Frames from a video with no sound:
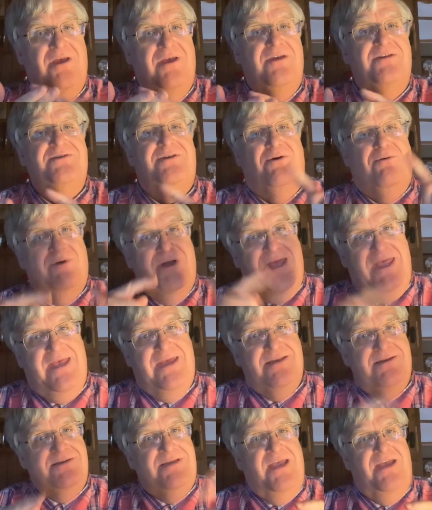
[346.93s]
So
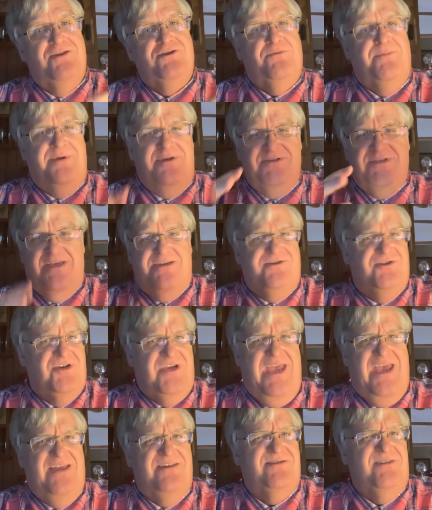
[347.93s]
intangible means things you
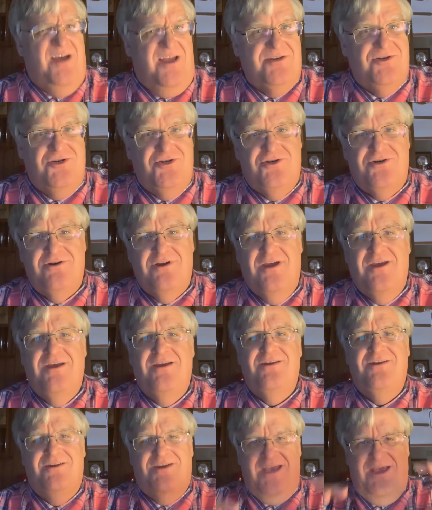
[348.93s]
can't touch.
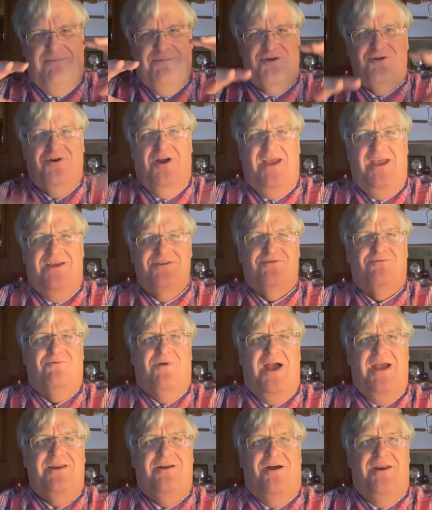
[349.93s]
You can't put your hands
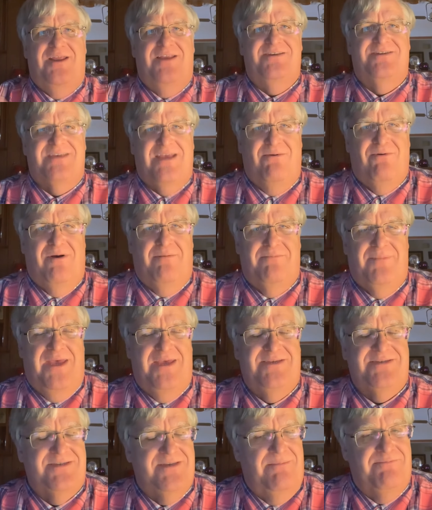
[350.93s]
right on it and say what
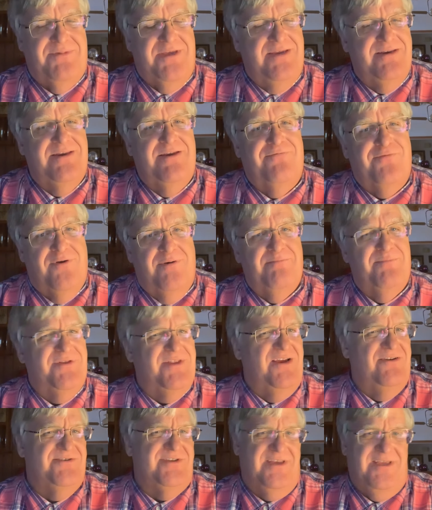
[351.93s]
makes something different, but
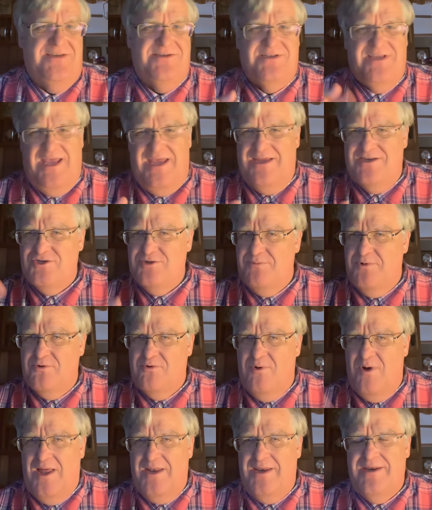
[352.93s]
there's an intangible
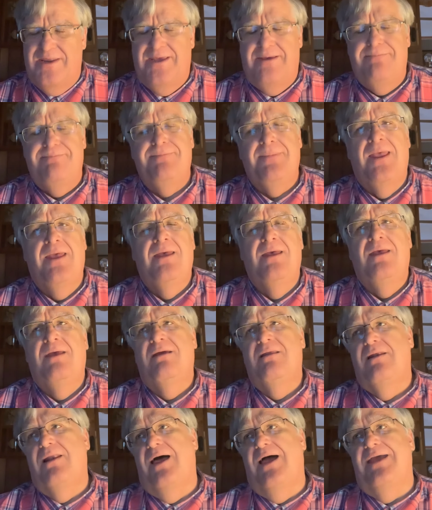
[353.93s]
quality,
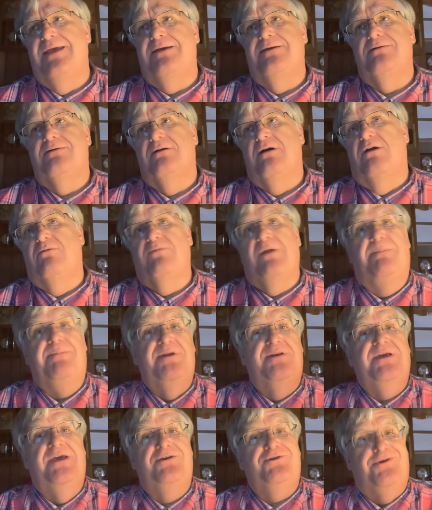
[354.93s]
like a
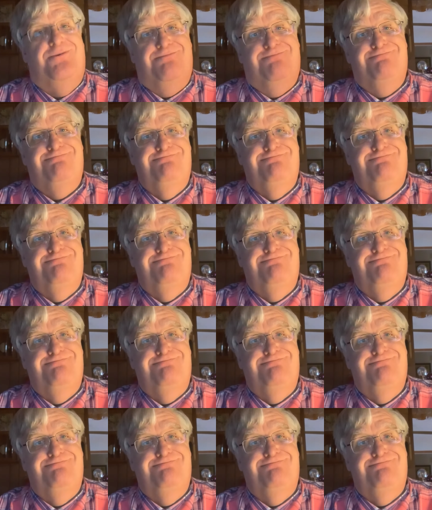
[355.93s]
reputation.